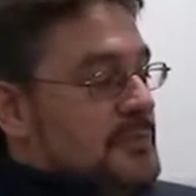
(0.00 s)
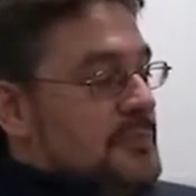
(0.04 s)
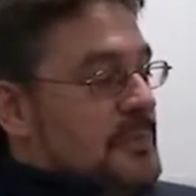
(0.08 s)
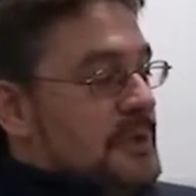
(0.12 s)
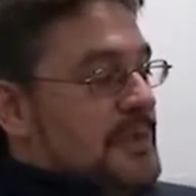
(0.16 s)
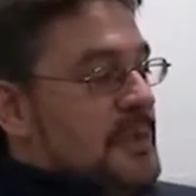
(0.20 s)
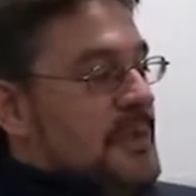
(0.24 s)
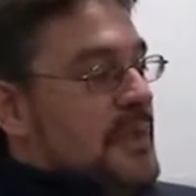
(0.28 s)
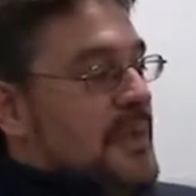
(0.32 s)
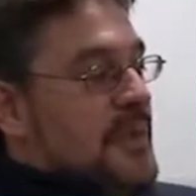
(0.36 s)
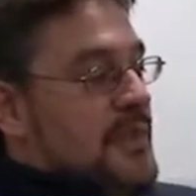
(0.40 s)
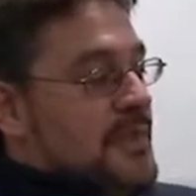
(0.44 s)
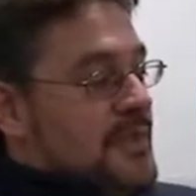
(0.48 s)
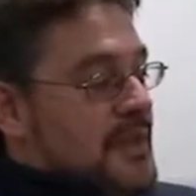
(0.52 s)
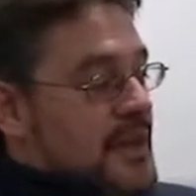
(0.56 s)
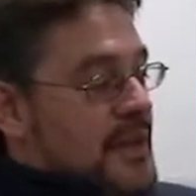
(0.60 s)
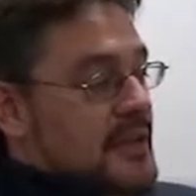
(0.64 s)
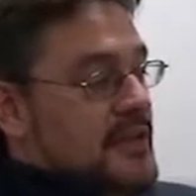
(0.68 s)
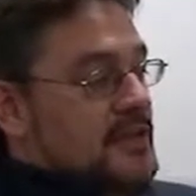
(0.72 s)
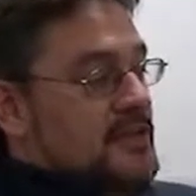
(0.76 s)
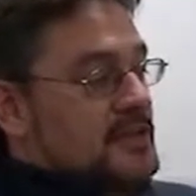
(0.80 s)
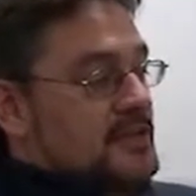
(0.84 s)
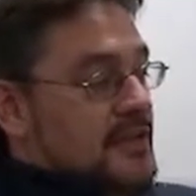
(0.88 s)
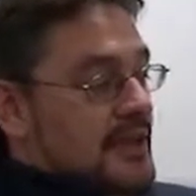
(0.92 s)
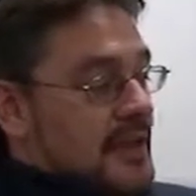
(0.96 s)
But
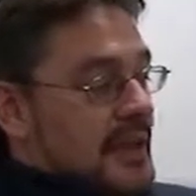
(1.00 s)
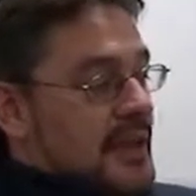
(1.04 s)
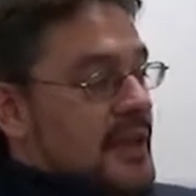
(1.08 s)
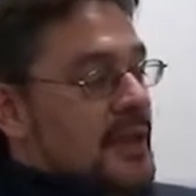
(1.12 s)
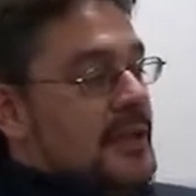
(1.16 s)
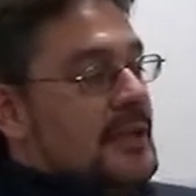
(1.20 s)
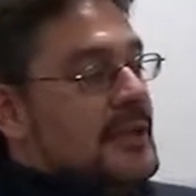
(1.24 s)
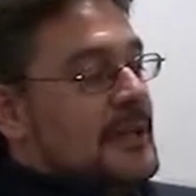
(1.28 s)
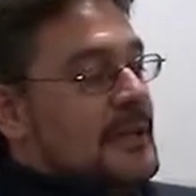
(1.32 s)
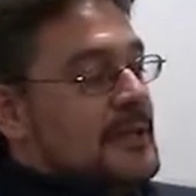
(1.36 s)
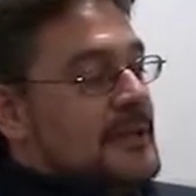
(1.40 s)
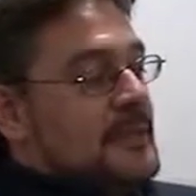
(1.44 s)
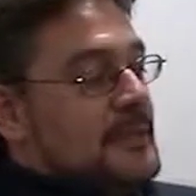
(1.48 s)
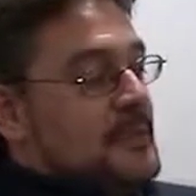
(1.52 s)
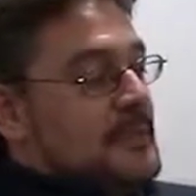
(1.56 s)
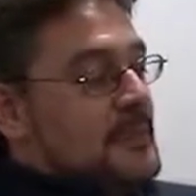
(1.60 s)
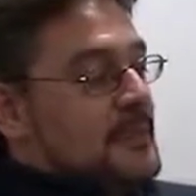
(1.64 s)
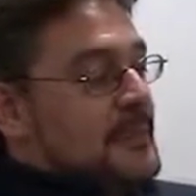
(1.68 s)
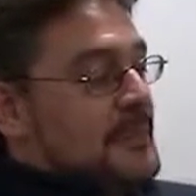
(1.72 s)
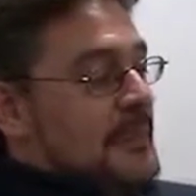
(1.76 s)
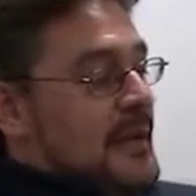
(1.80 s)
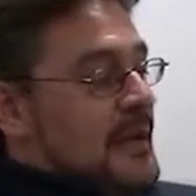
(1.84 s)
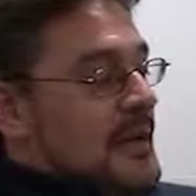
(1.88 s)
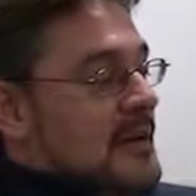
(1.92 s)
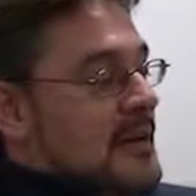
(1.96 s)
things like
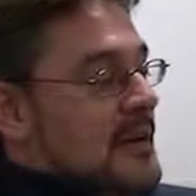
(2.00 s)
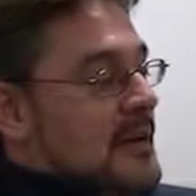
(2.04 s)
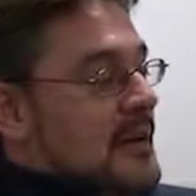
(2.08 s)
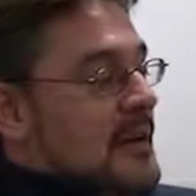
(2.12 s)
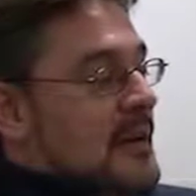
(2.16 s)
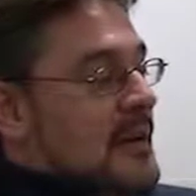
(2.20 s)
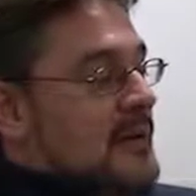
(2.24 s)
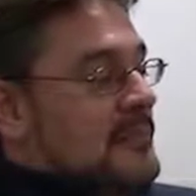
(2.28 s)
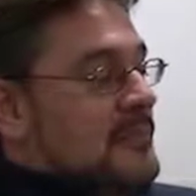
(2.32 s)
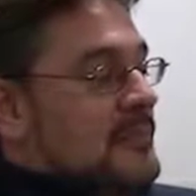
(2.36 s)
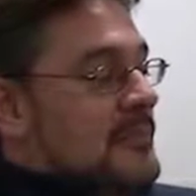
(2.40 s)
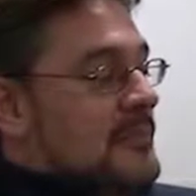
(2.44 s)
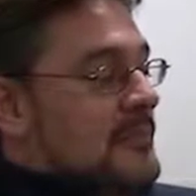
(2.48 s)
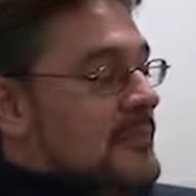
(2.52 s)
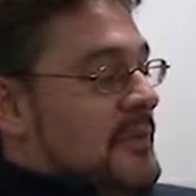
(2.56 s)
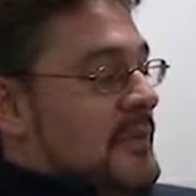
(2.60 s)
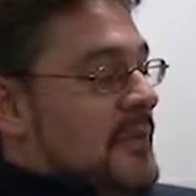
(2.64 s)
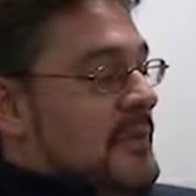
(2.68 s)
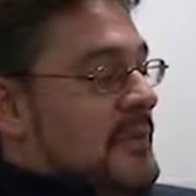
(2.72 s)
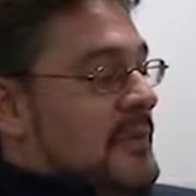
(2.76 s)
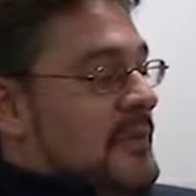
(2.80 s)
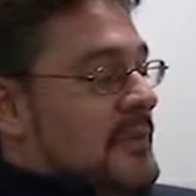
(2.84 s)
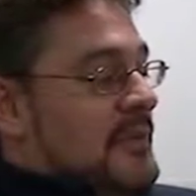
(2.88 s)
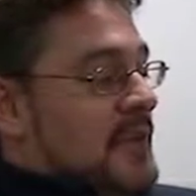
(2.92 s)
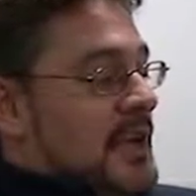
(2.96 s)

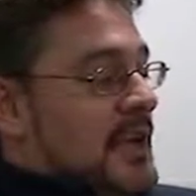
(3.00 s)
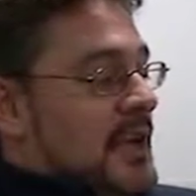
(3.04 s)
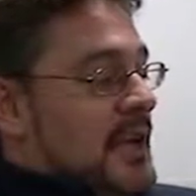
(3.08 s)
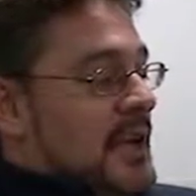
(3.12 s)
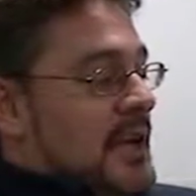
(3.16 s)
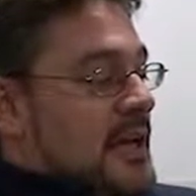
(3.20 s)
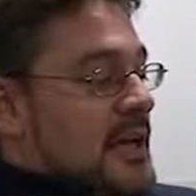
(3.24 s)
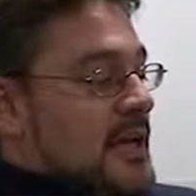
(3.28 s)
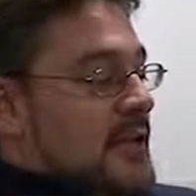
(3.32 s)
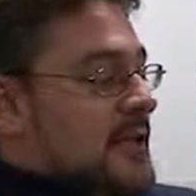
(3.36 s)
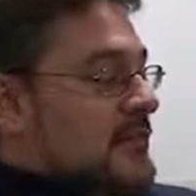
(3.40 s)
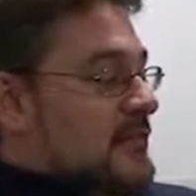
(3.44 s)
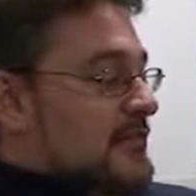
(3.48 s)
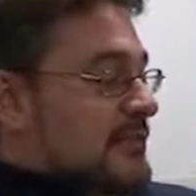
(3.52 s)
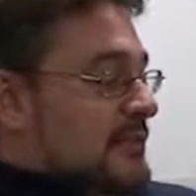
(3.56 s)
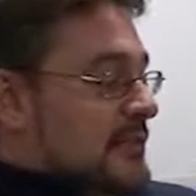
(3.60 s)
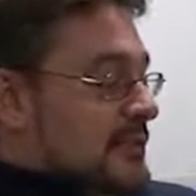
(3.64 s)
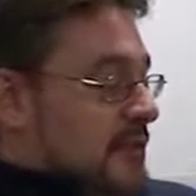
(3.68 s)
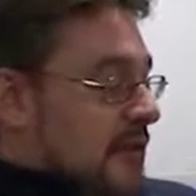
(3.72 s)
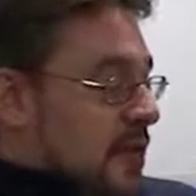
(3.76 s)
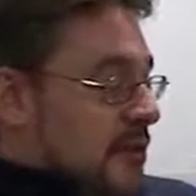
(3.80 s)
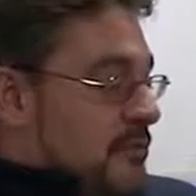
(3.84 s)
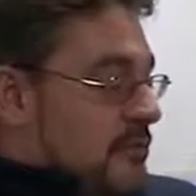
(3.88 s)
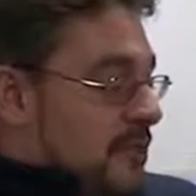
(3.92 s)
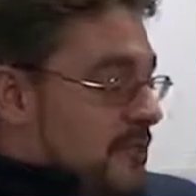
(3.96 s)
the
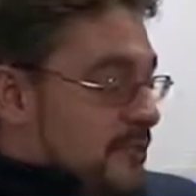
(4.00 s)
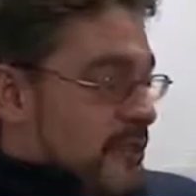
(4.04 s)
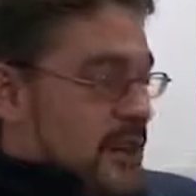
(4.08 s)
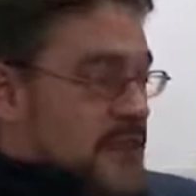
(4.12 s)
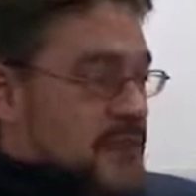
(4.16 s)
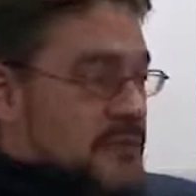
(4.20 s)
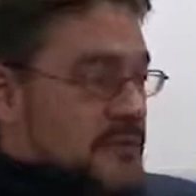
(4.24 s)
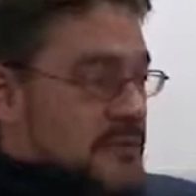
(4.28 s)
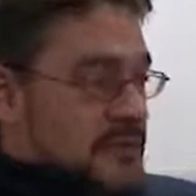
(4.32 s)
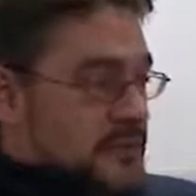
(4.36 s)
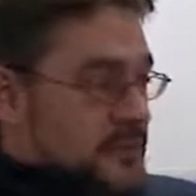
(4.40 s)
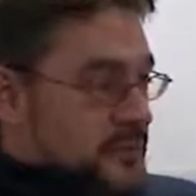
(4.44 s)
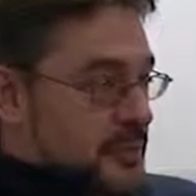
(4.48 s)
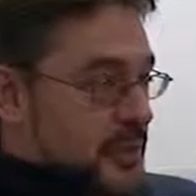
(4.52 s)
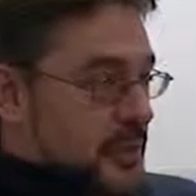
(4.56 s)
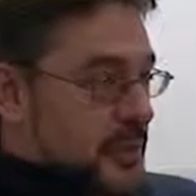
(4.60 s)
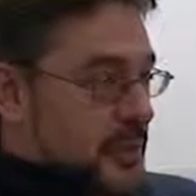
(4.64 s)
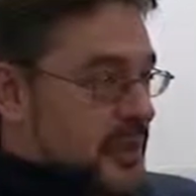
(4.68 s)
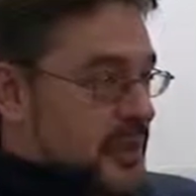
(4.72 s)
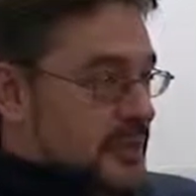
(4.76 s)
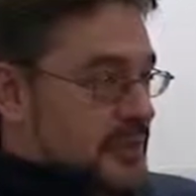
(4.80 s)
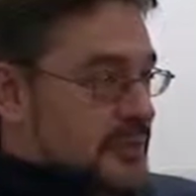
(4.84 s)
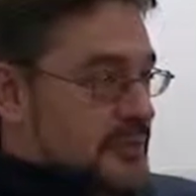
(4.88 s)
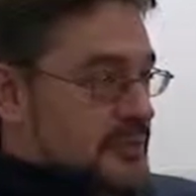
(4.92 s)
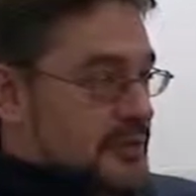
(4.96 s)
refreshments
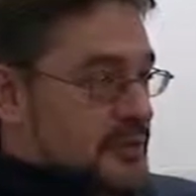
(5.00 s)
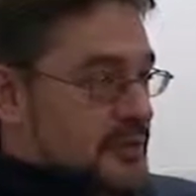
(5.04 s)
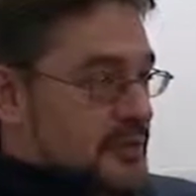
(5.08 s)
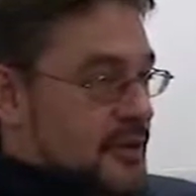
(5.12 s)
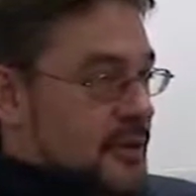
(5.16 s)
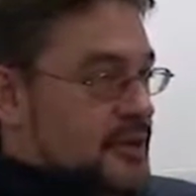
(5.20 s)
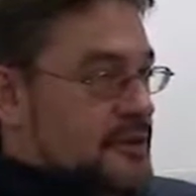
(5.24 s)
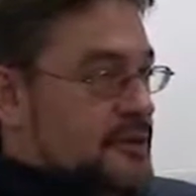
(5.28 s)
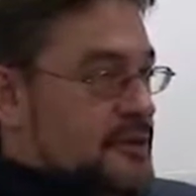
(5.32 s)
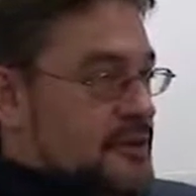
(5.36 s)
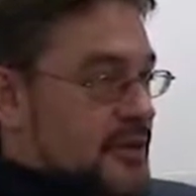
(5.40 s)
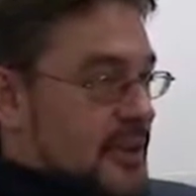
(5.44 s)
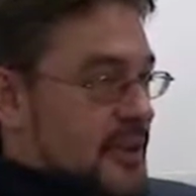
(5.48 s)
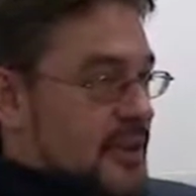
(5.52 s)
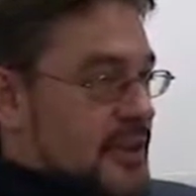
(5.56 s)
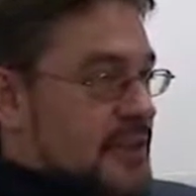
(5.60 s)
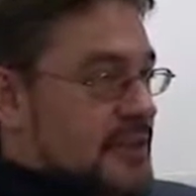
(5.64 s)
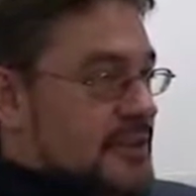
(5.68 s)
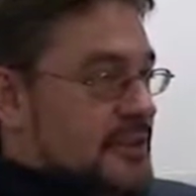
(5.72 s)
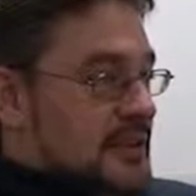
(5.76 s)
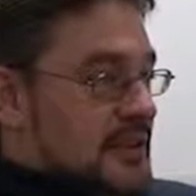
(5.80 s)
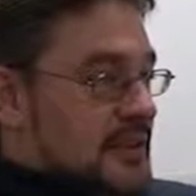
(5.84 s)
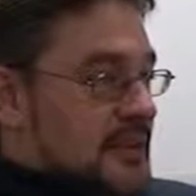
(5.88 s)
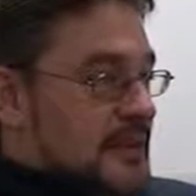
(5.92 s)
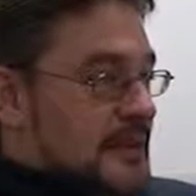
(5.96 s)
being on
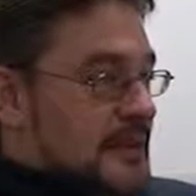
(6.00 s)
site,